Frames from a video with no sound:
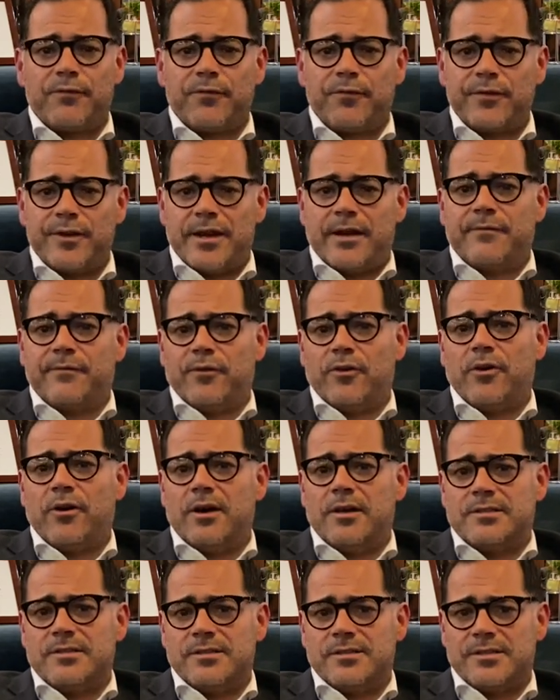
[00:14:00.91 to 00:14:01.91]
free
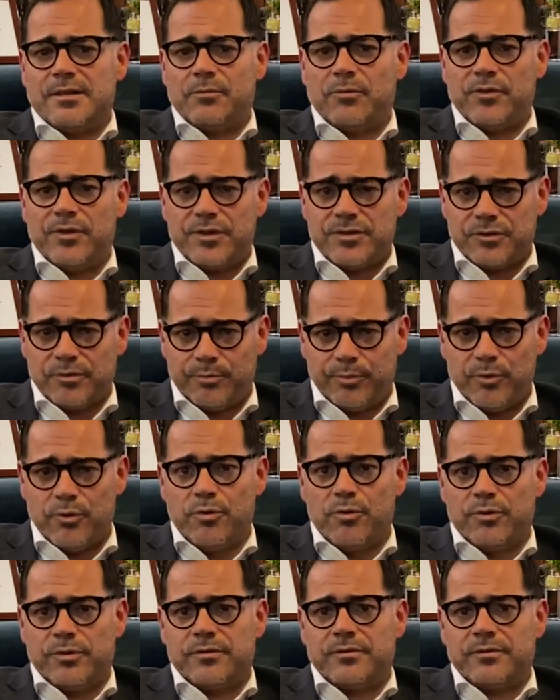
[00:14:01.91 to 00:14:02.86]
advice and some of their support,